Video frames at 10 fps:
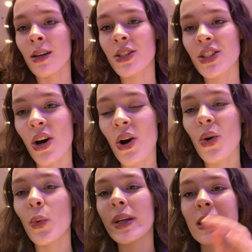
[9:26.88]

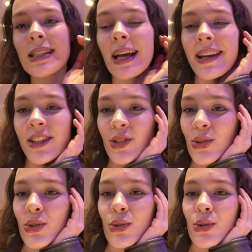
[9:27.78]
So we decided
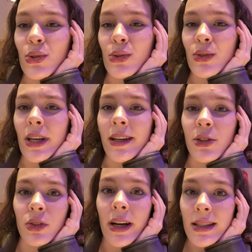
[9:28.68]
to take a
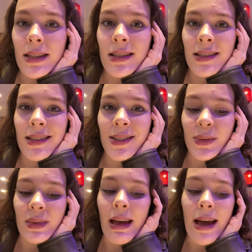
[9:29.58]
rest
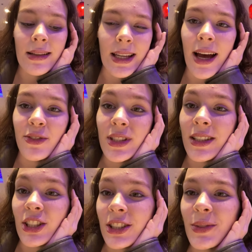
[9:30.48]
and have
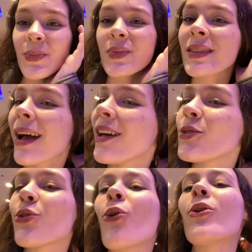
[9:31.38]
dinner, and
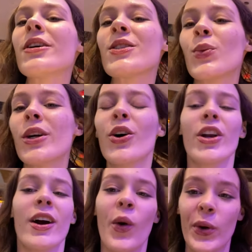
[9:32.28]
of course we're
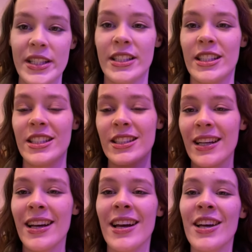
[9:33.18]
gonna order
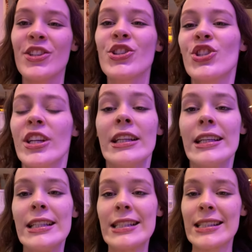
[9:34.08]

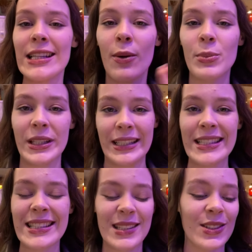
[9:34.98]
Chinese dumplings.